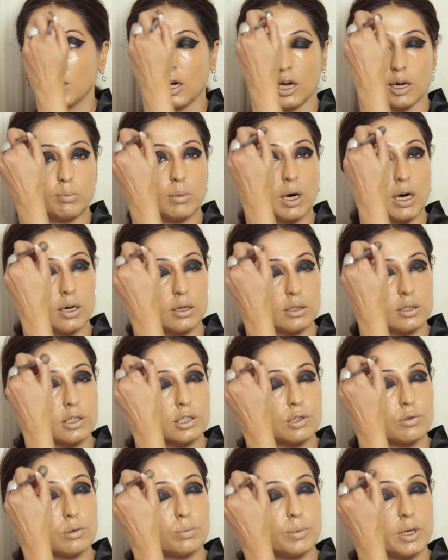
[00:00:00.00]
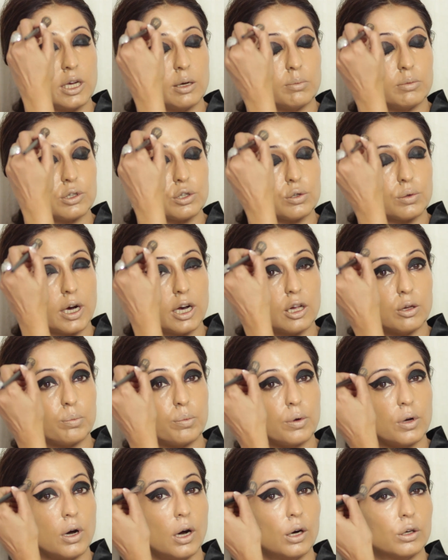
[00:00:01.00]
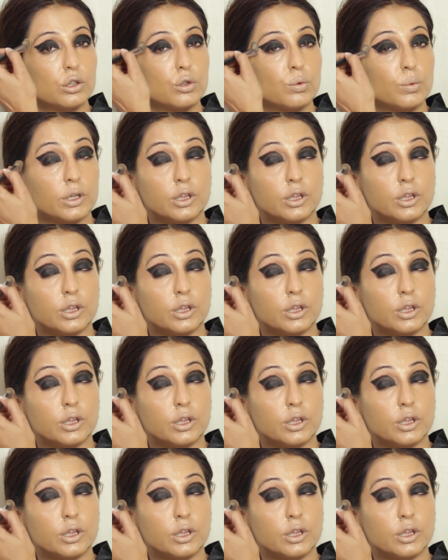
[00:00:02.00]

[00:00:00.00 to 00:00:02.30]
and my artist will be able to help you out